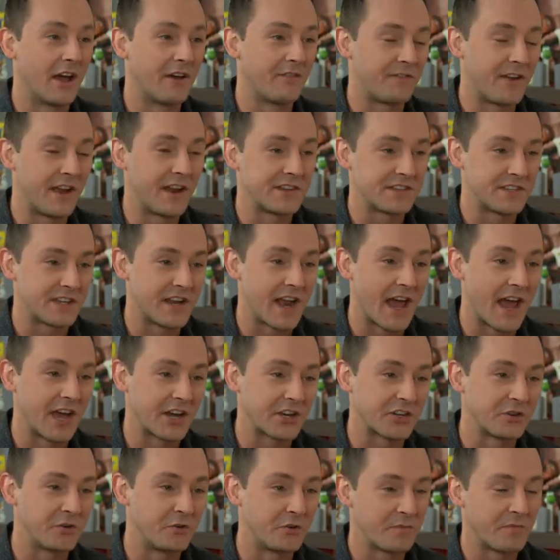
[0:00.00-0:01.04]
Fantasy
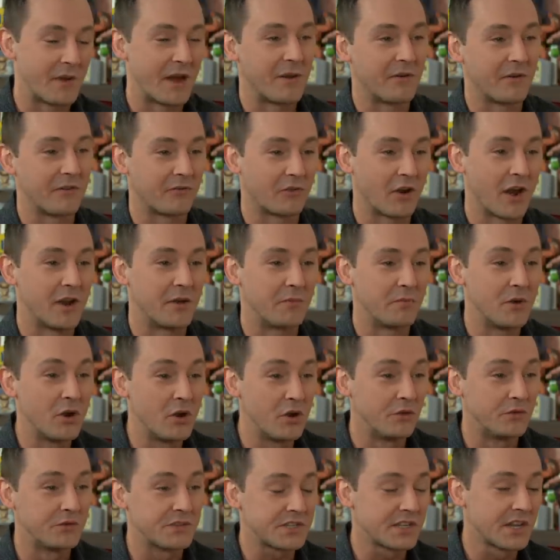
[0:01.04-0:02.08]
National with my friend
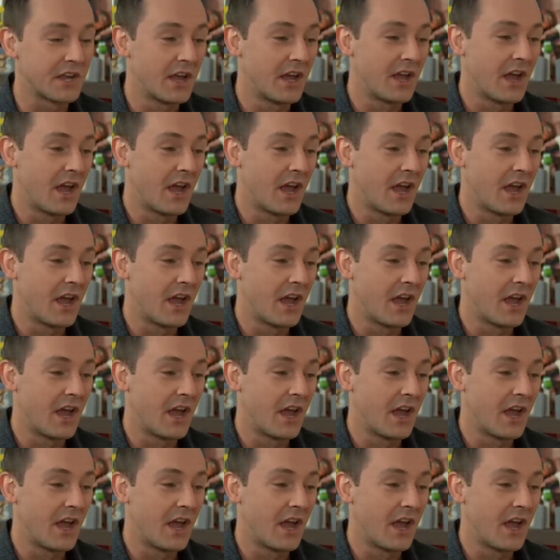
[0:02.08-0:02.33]
Moose,